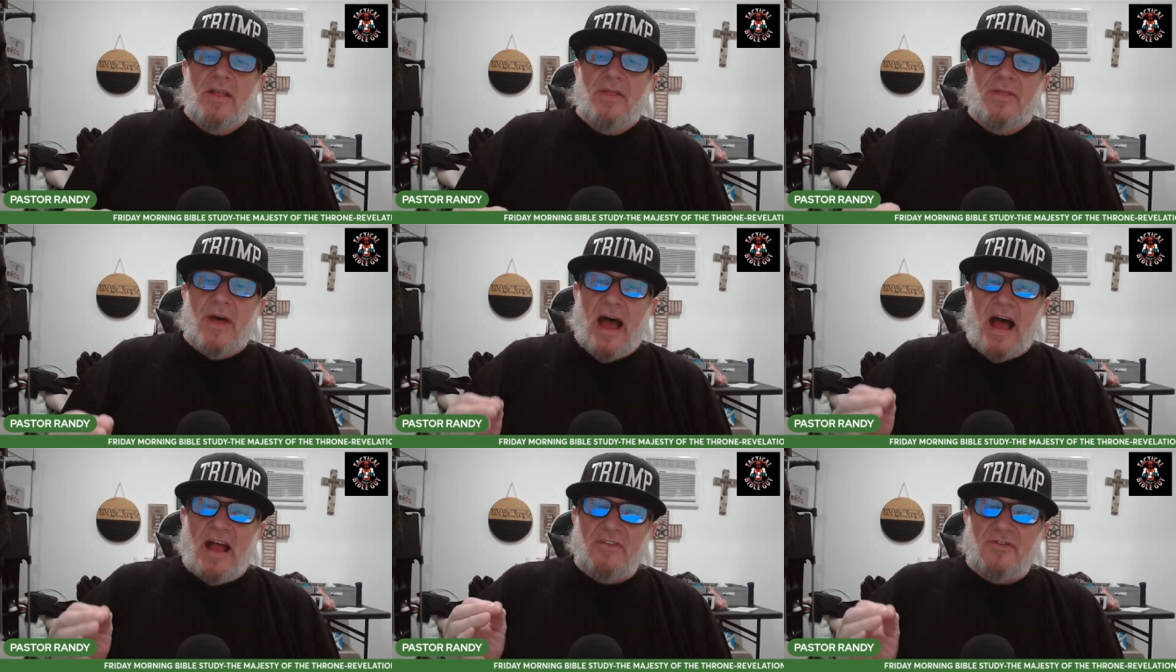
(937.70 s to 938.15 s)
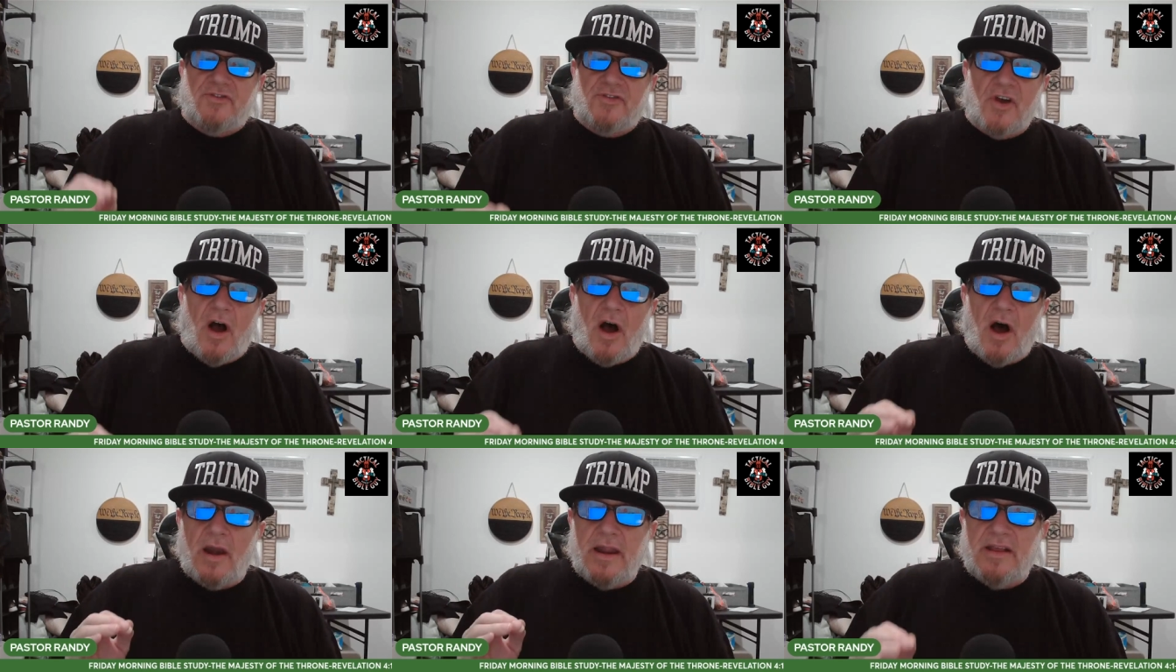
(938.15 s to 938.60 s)
that
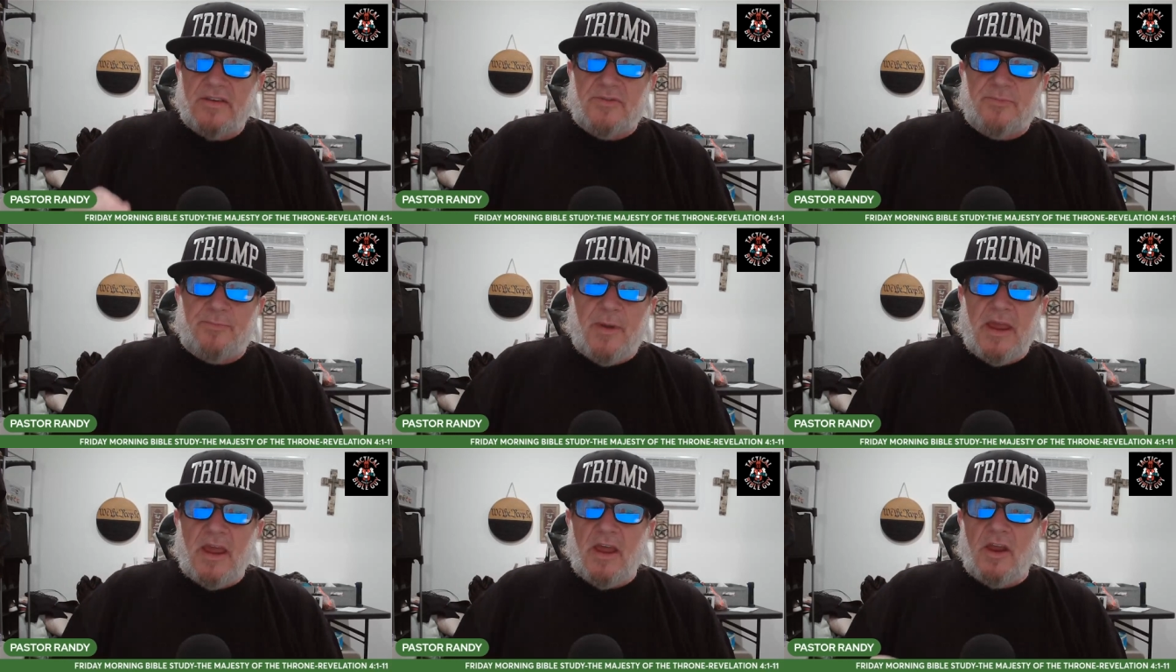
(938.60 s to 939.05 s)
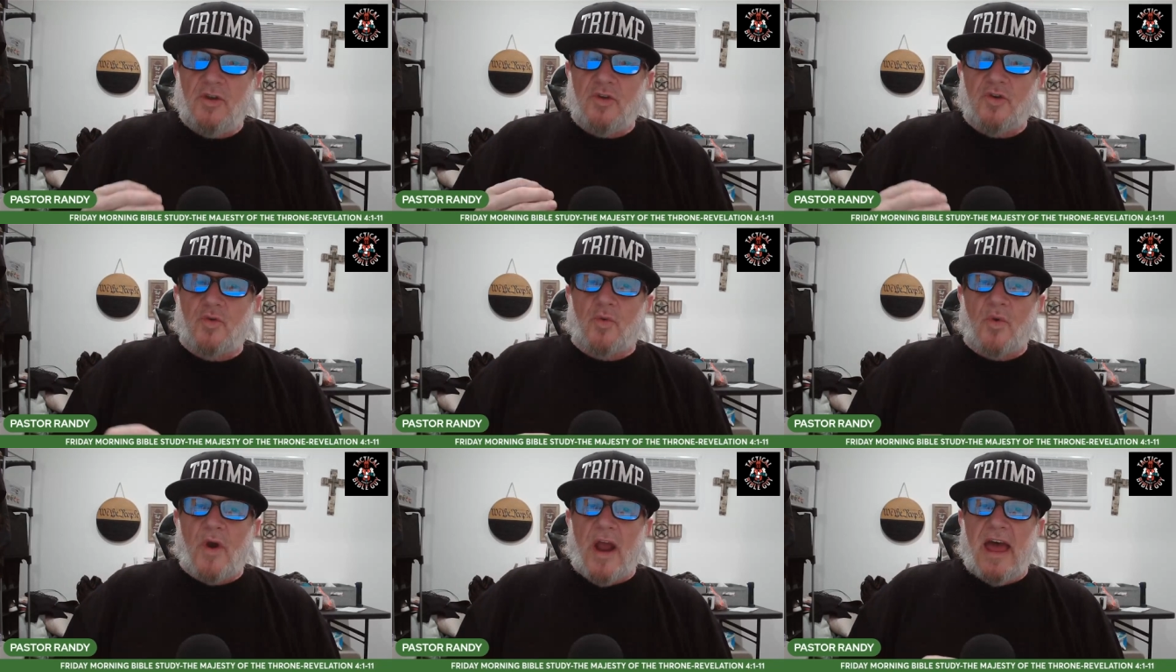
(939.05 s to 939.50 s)
John is being
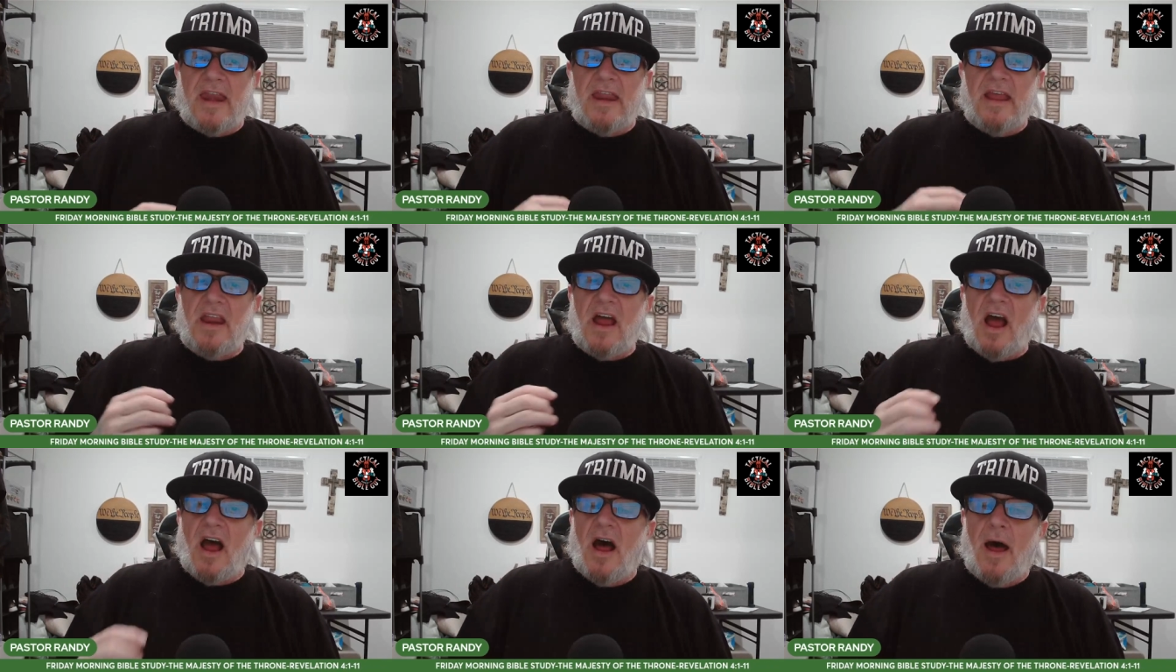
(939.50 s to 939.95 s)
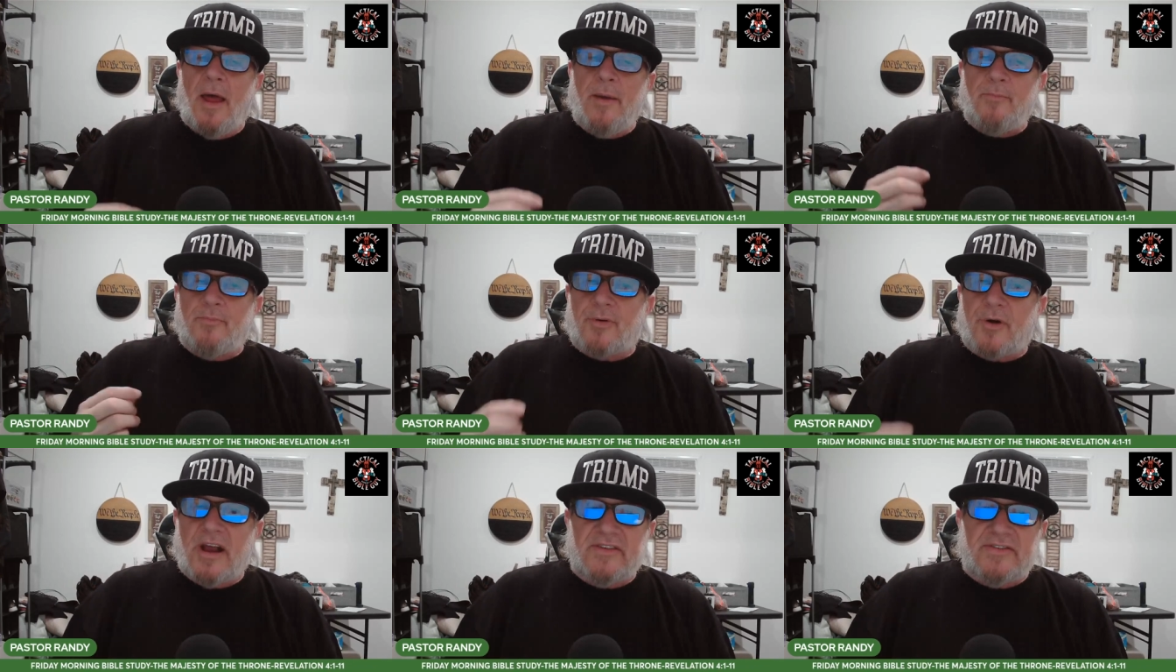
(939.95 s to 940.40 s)
granted
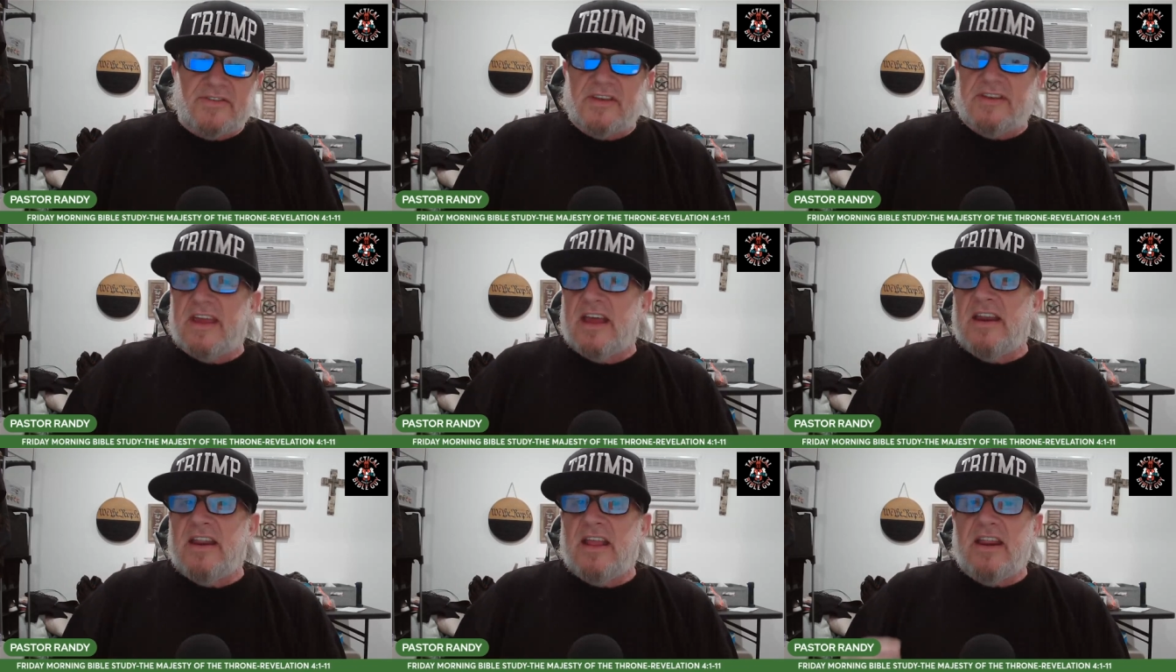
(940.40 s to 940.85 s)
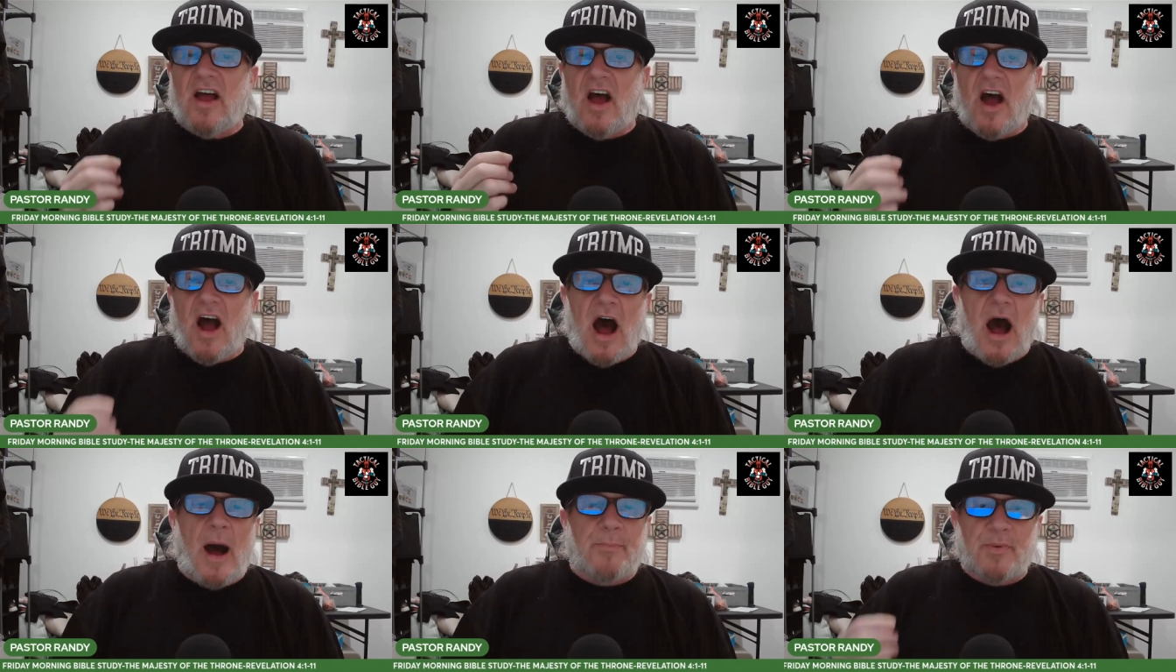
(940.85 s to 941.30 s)
unprecedented
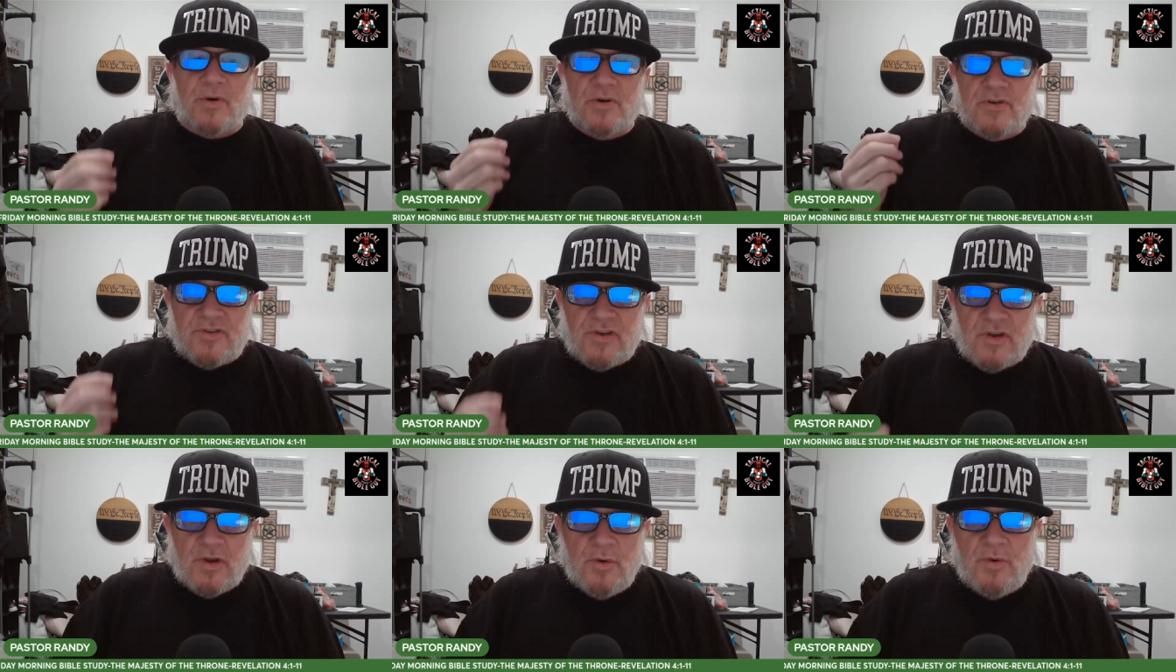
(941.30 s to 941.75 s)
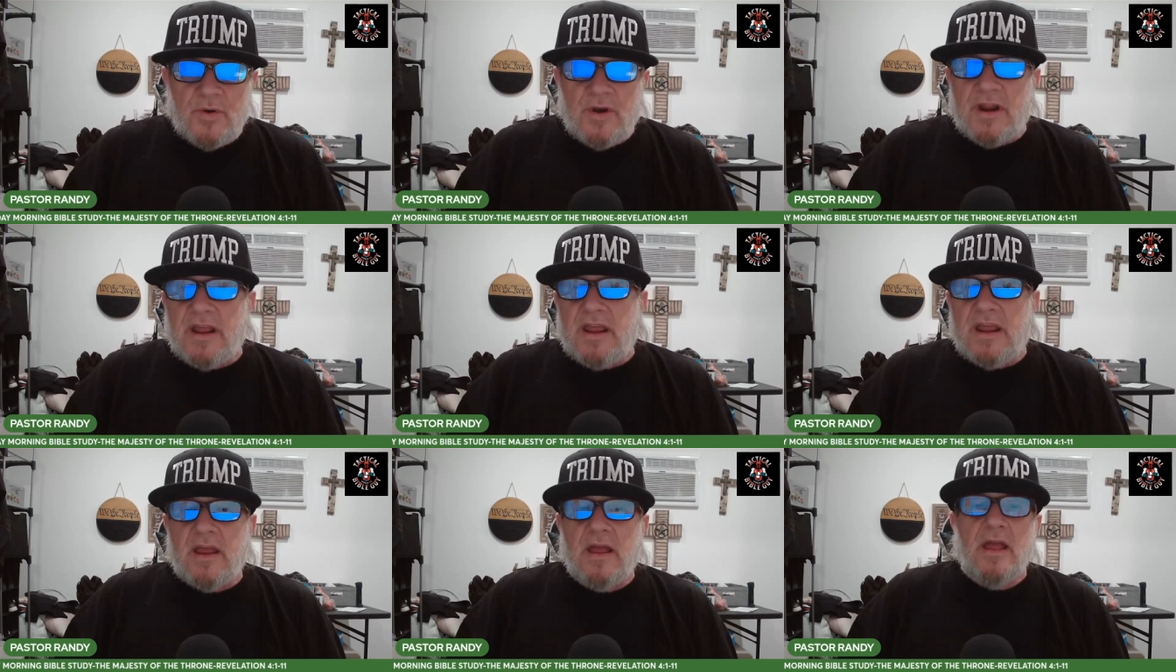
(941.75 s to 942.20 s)

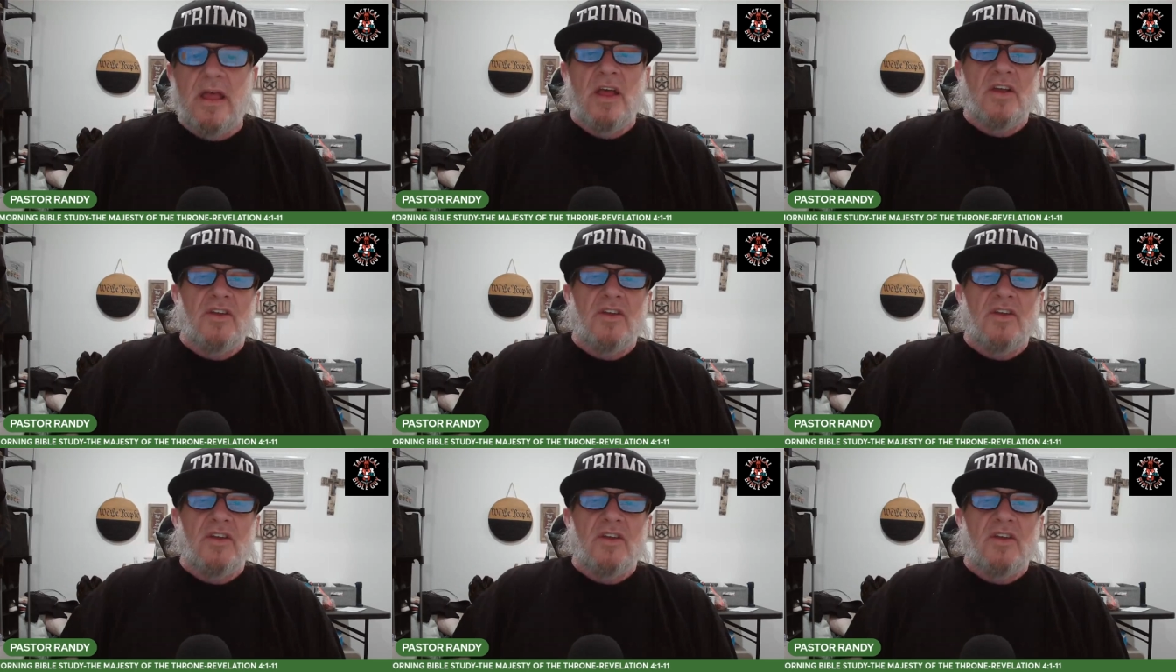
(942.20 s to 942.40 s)
opportunity